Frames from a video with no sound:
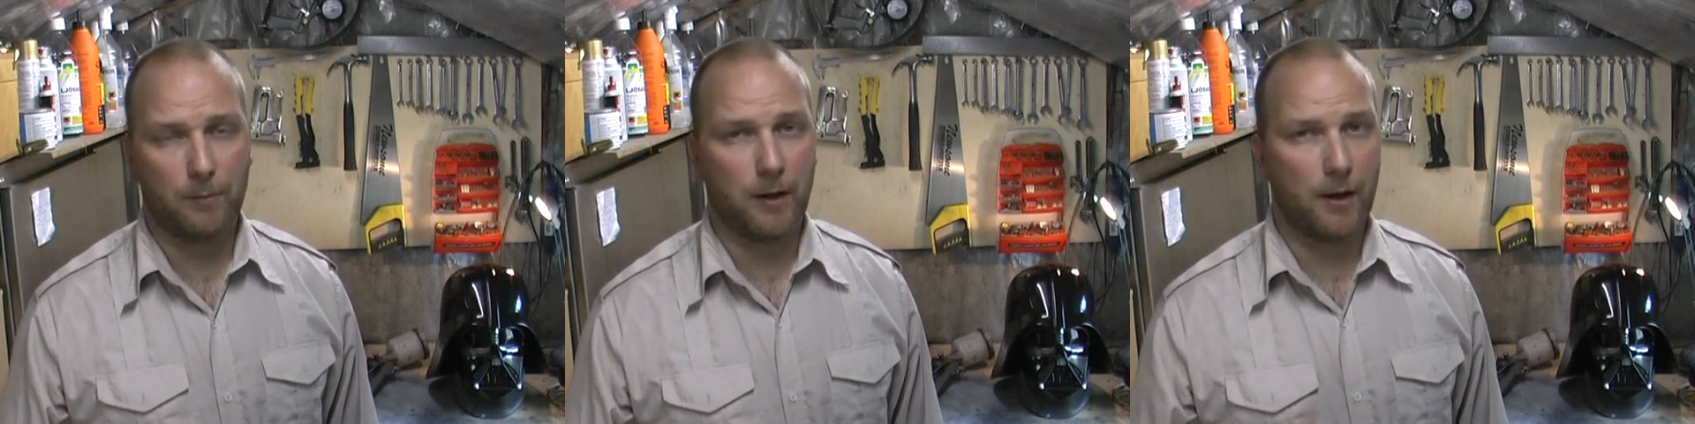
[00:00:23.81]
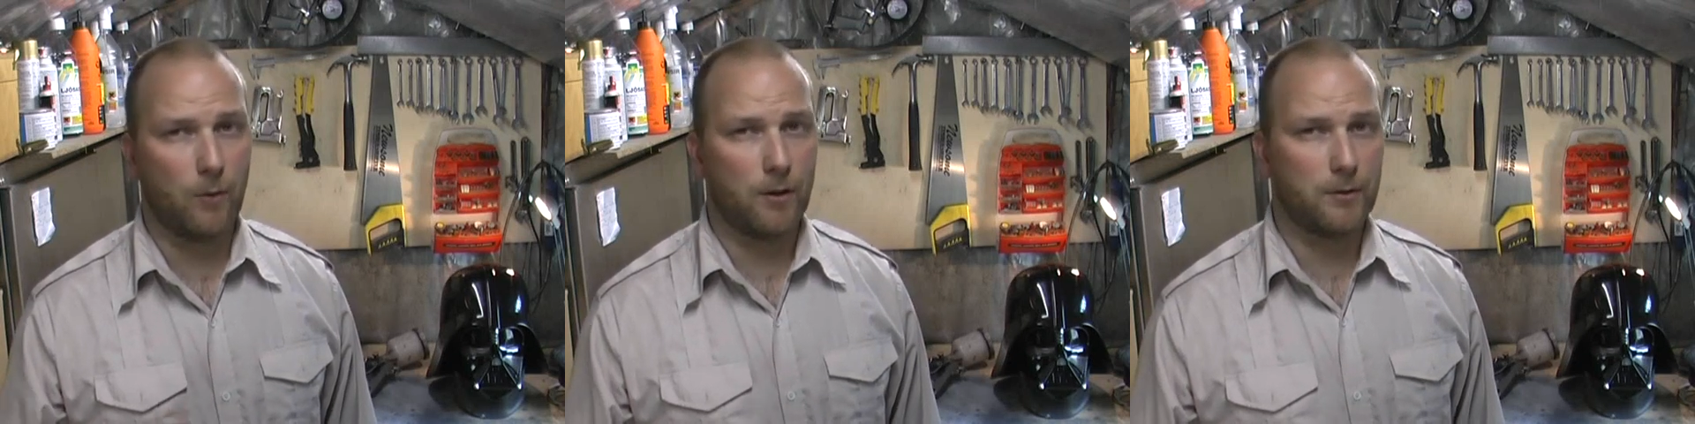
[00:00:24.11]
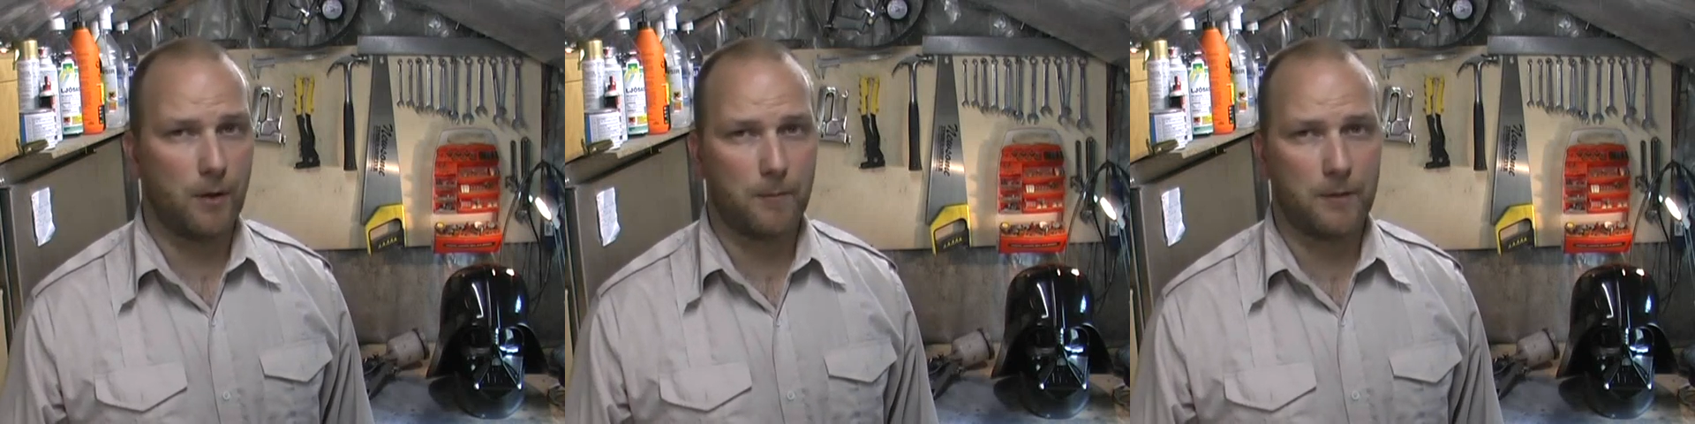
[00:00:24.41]
But I want
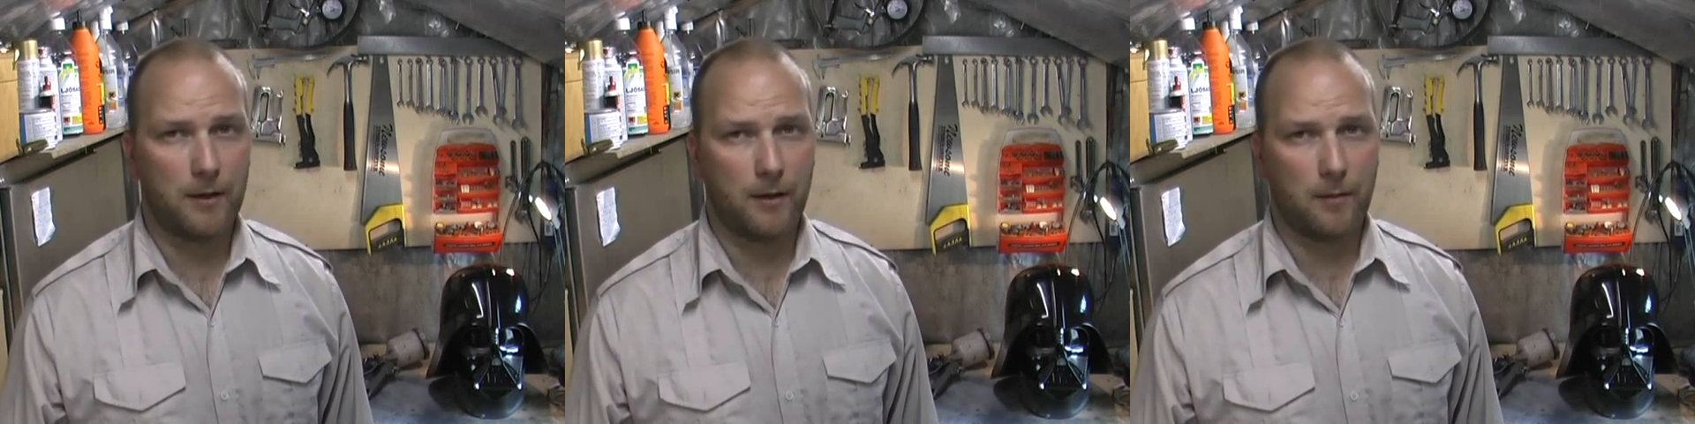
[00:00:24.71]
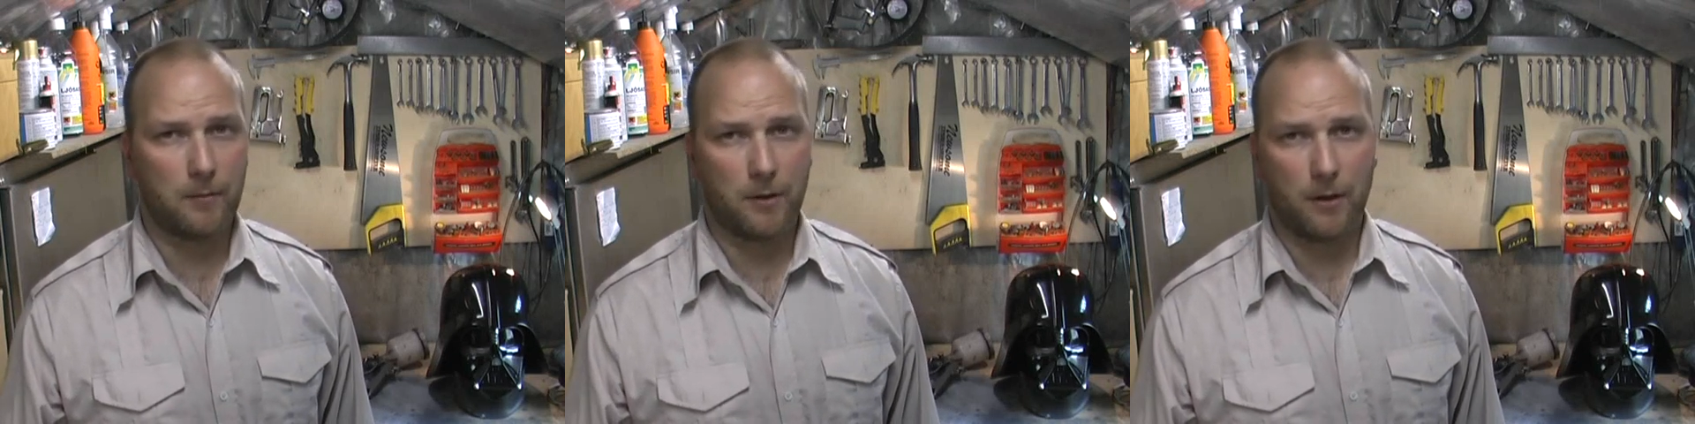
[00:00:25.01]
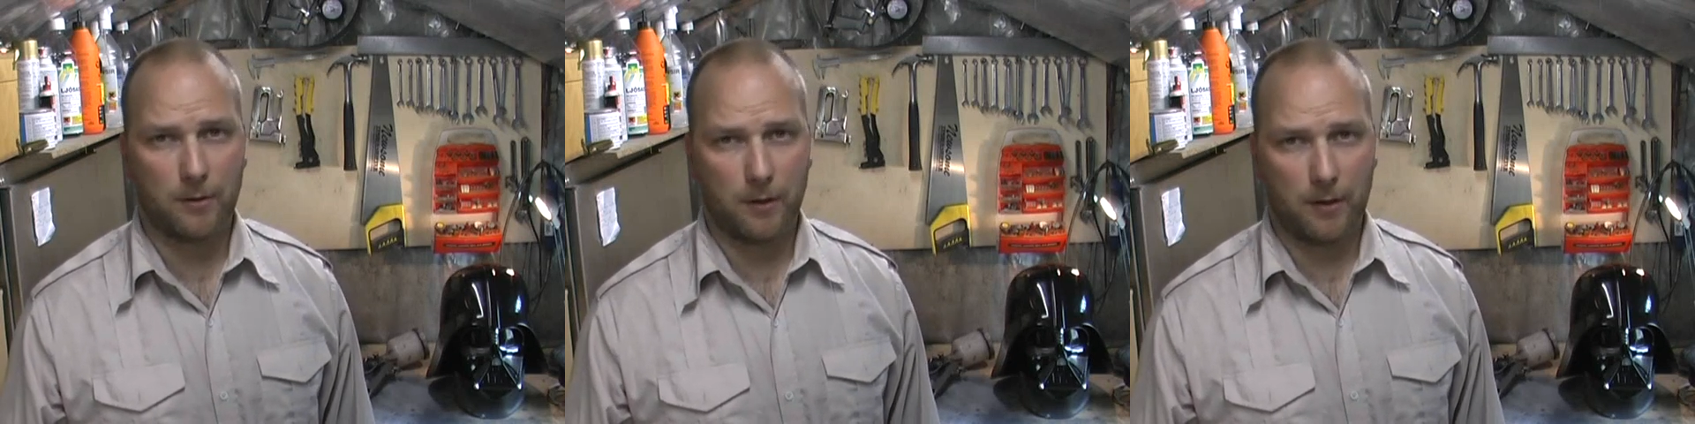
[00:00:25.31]
to update, and I'm
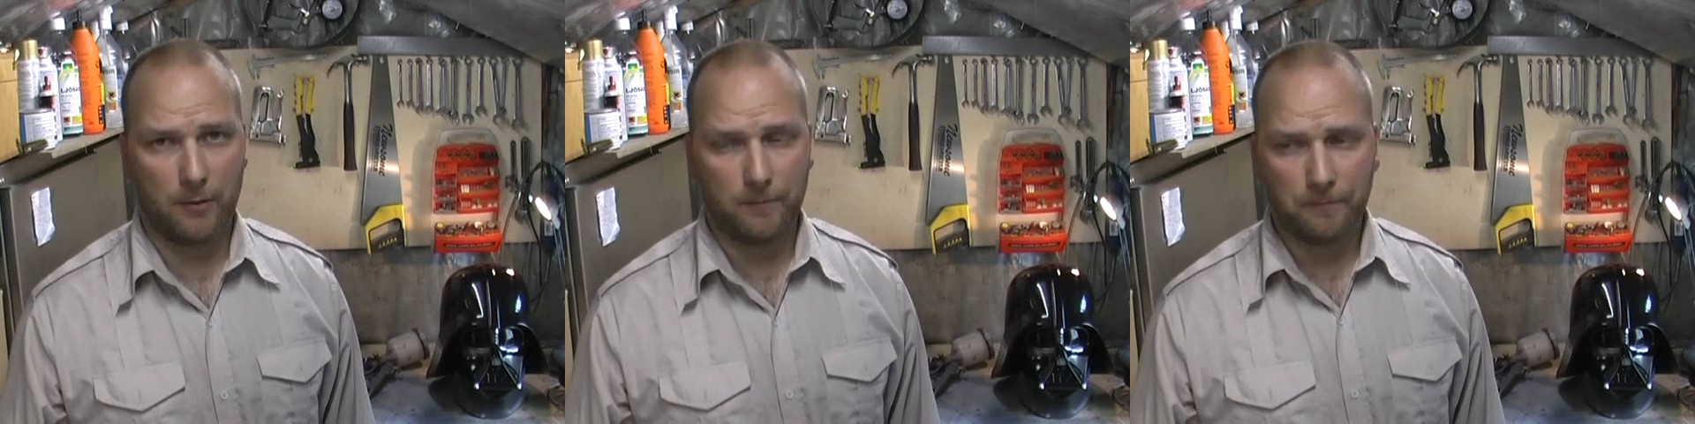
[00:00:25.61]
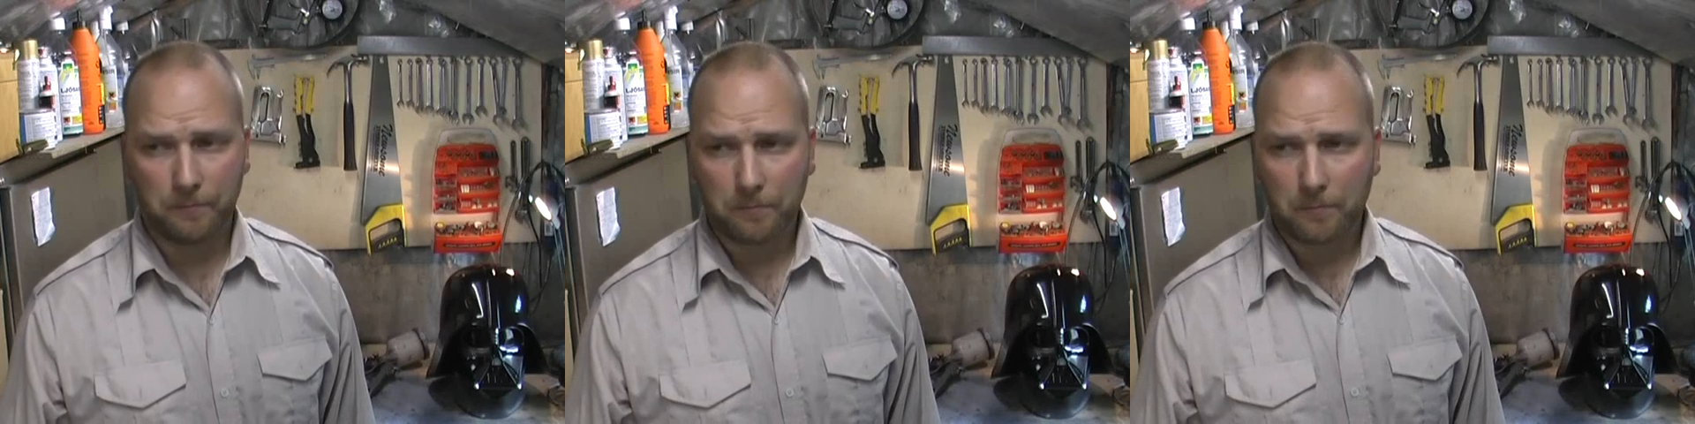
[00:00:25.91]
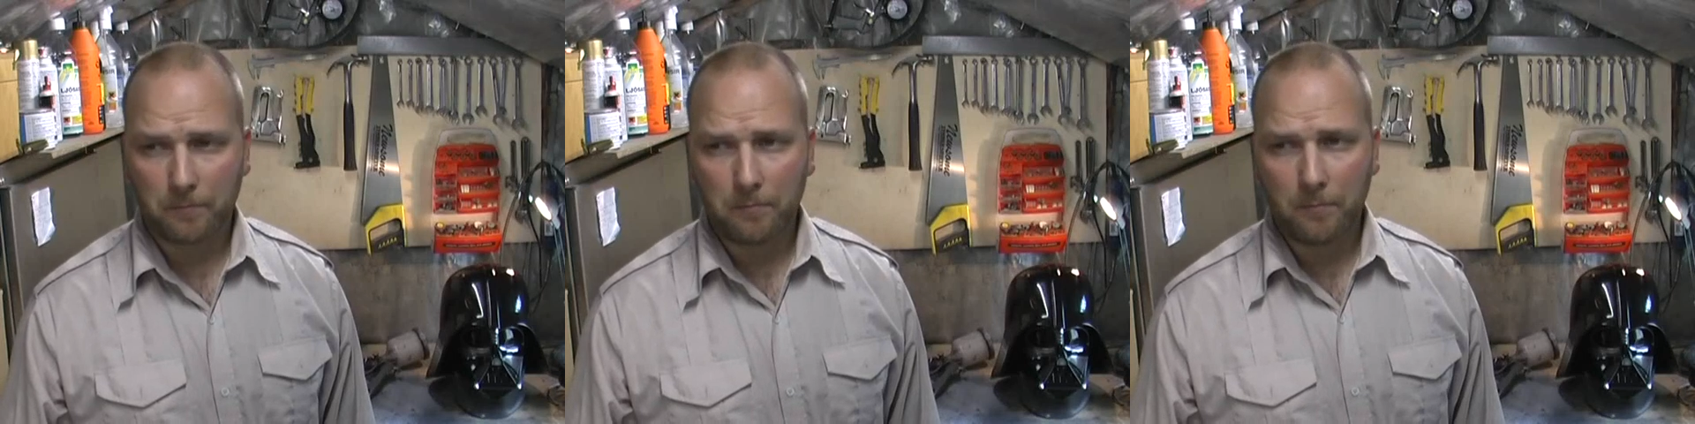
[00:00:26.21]
gonna try to
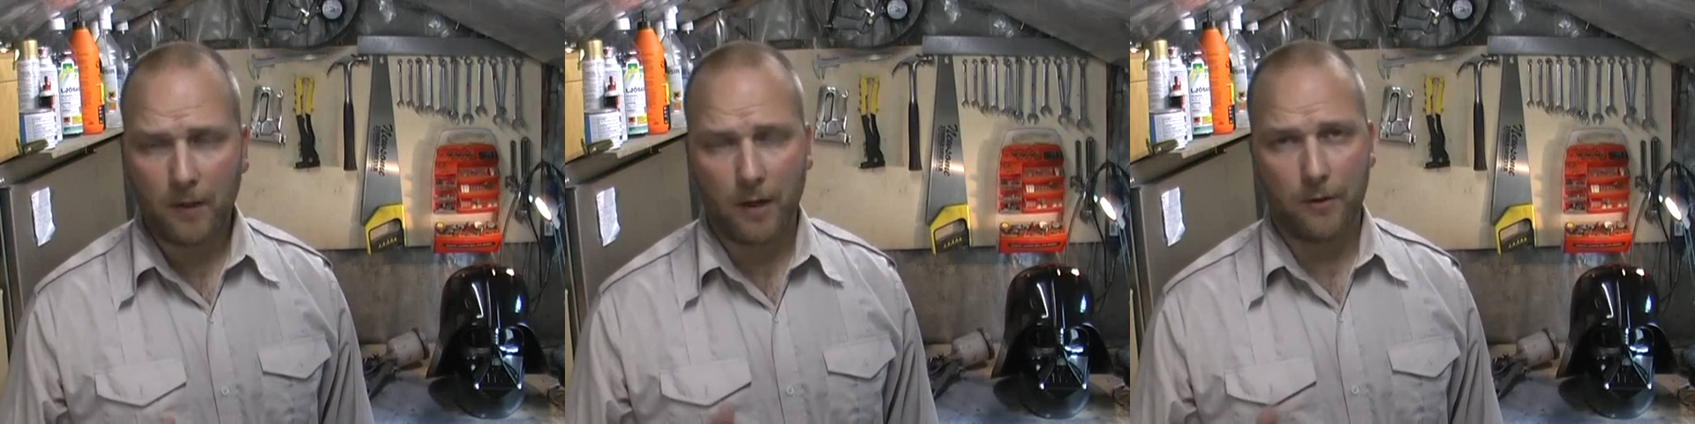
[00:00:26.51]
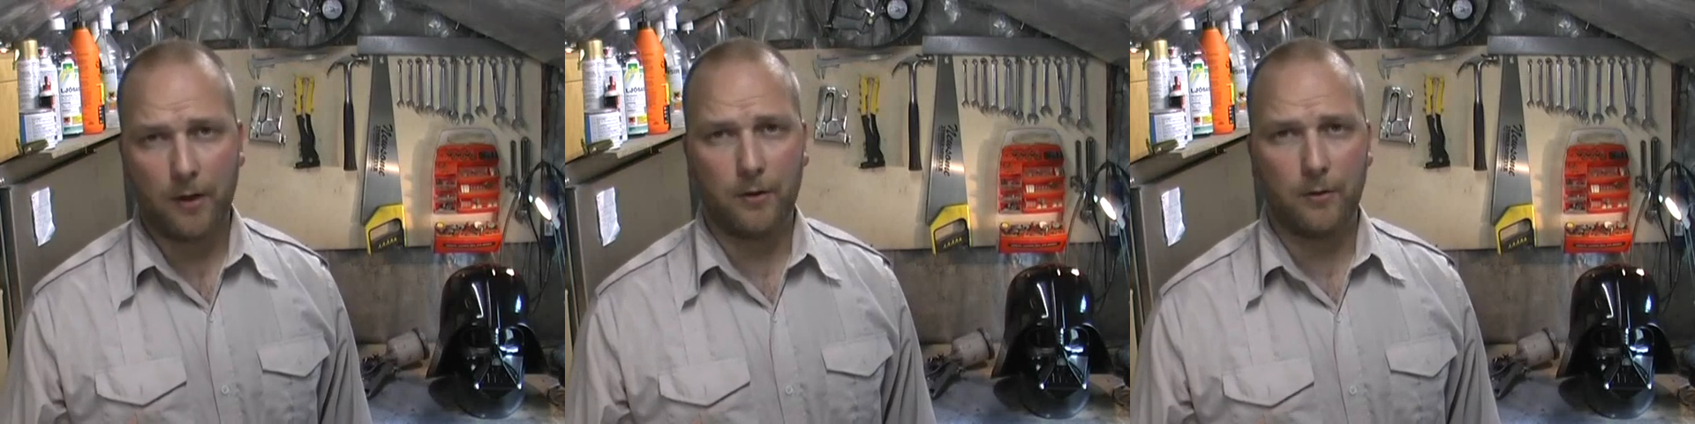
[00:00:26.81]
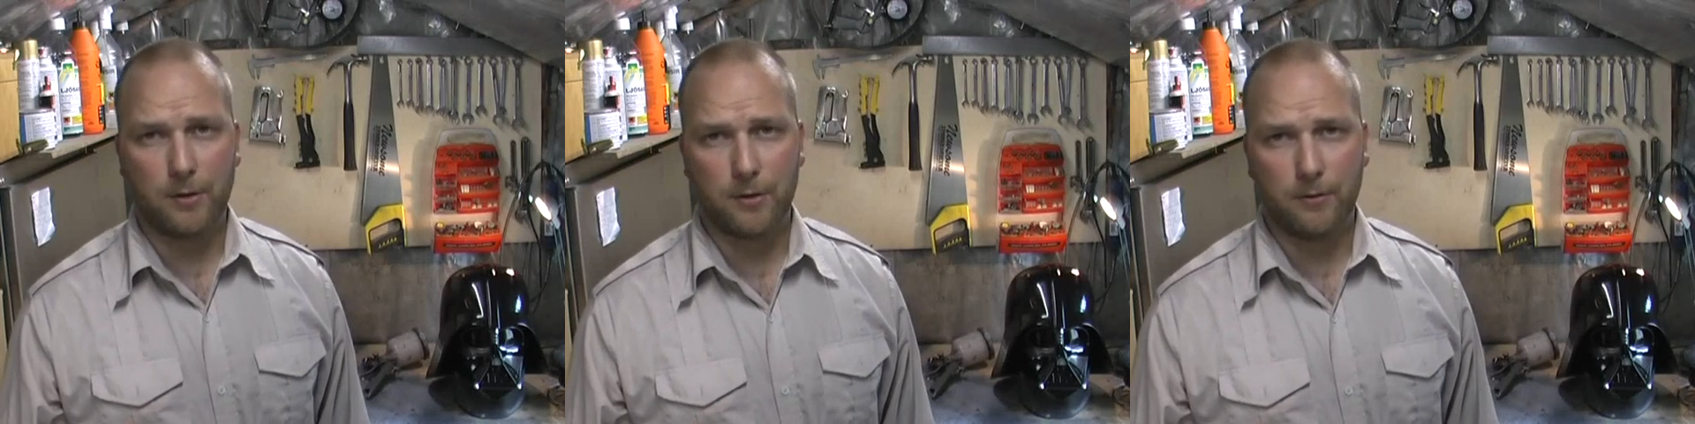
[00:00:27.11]
do
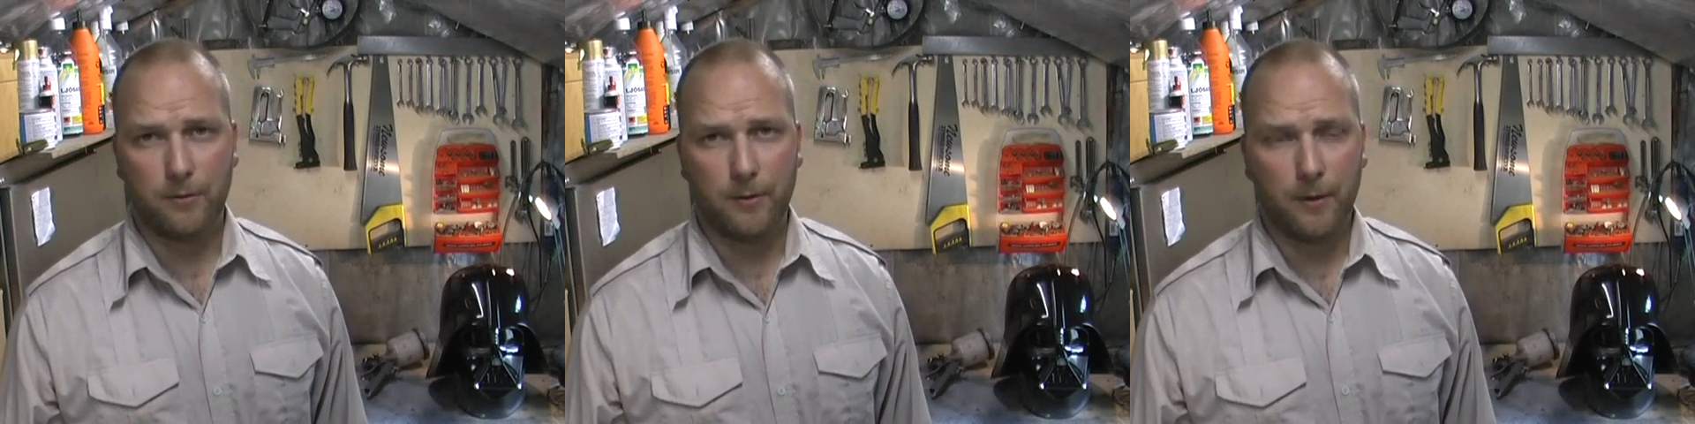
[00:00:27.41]
it soon.